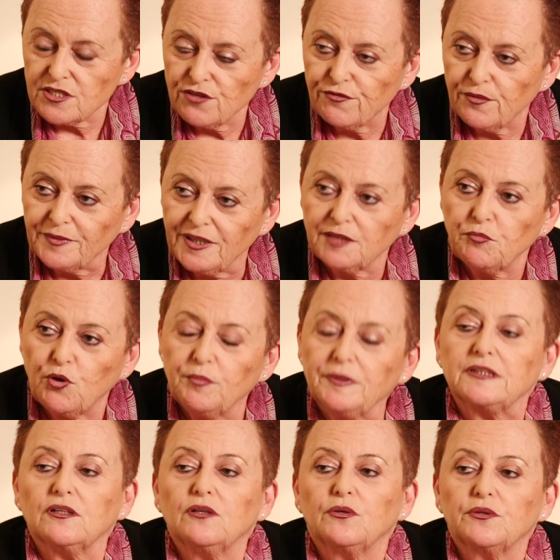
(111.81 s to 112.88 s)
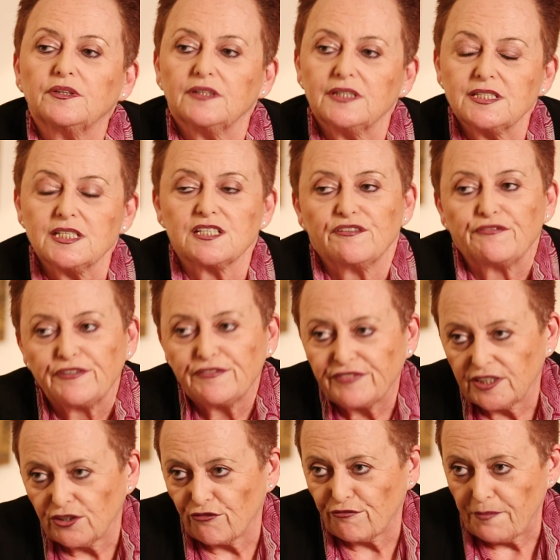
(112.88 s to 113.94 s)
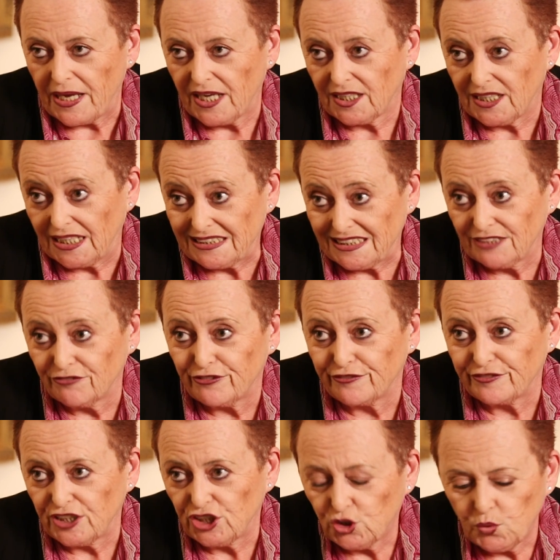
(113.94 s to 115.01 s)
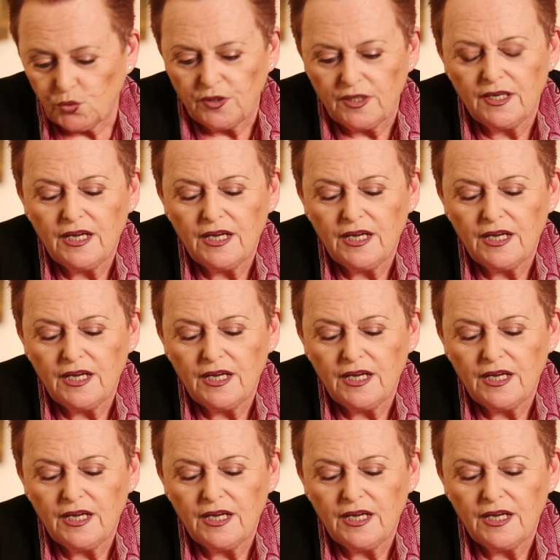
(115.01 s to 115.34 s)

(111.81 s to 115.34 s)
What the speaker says: So from that moment on, this is the 15th of May, 1952.